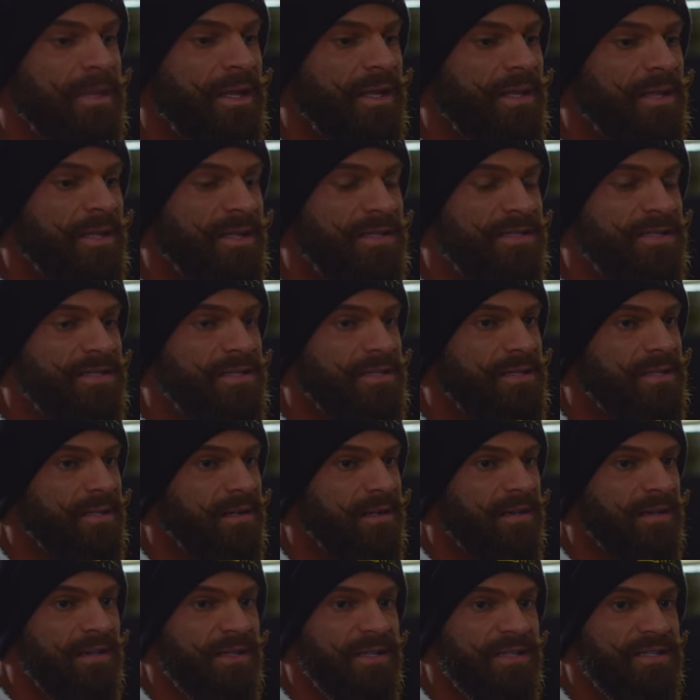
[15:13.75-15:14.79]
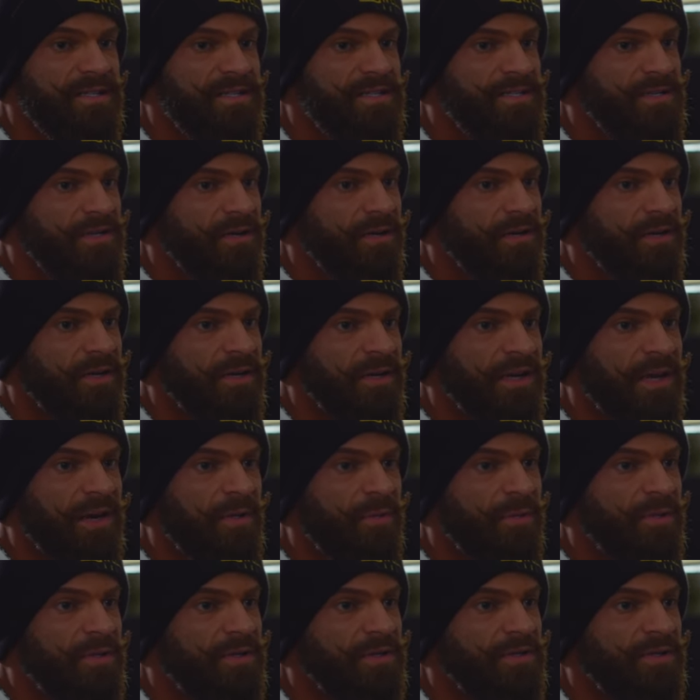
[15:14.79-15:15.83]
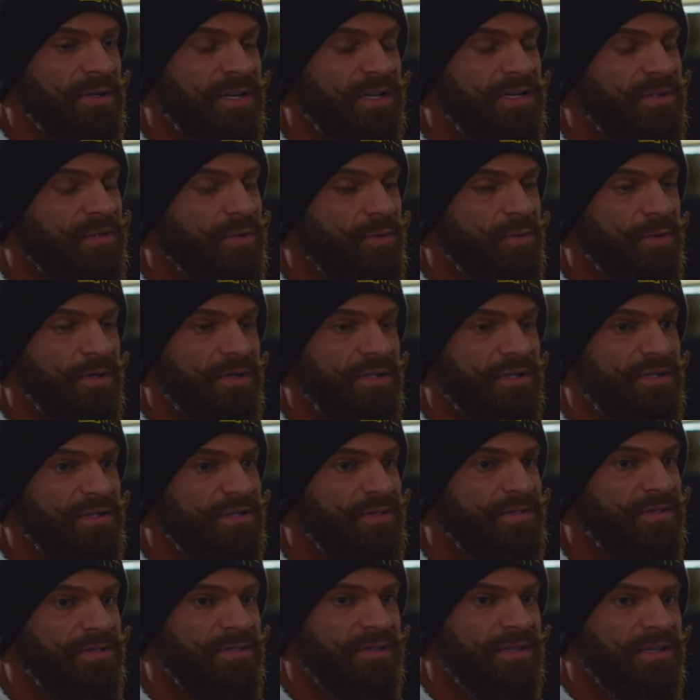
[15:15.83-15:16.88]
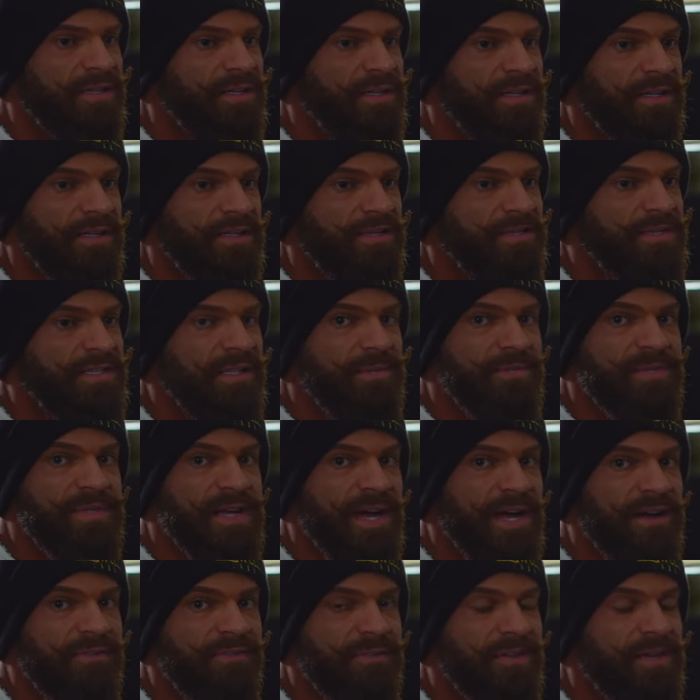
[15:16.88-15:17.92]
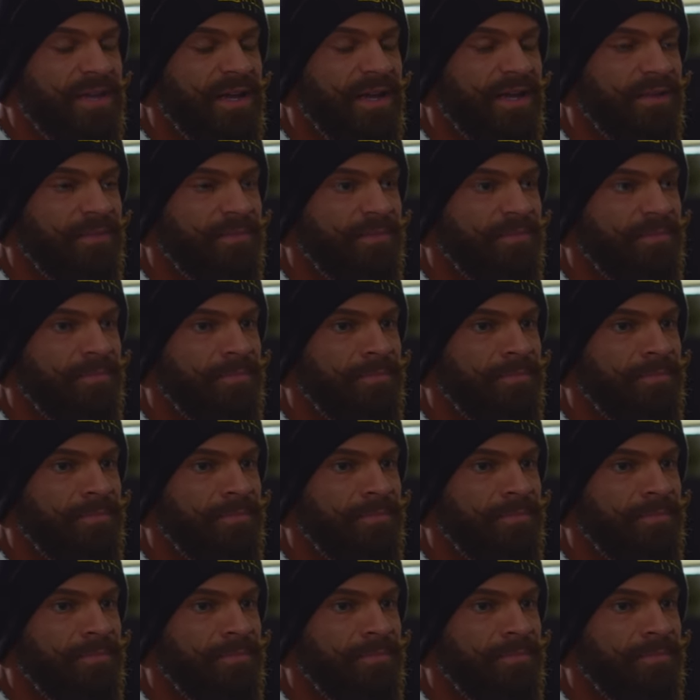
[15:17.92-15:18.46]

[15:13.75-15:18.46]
And that's not an easy story. I don't want to deep dive in that,